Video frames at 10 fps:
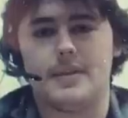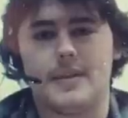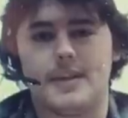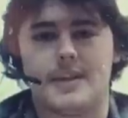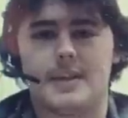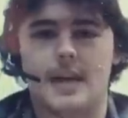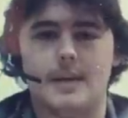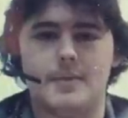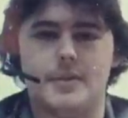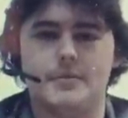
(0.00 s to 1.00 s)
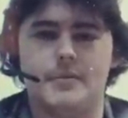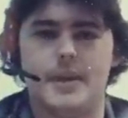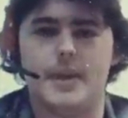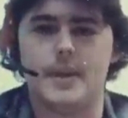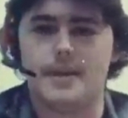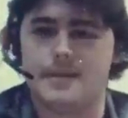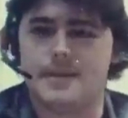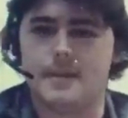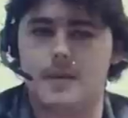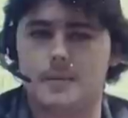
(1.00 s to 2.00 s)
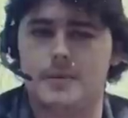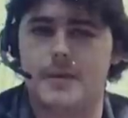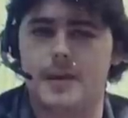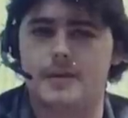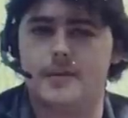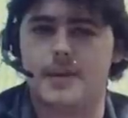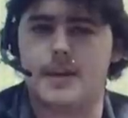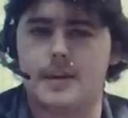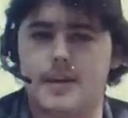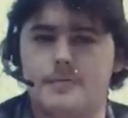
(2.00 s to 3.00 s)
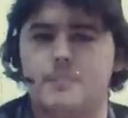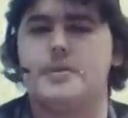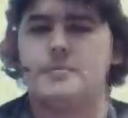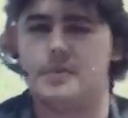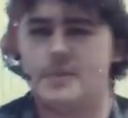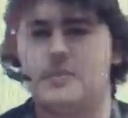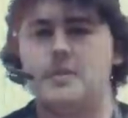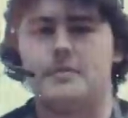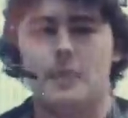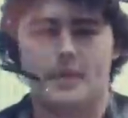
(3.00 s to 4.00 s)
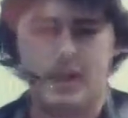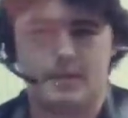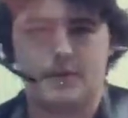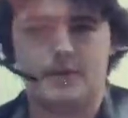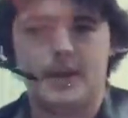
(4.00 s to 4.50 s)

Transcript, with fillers: like a copy of the LST lobes that we have for the LS, but it's specifically for the Hemis.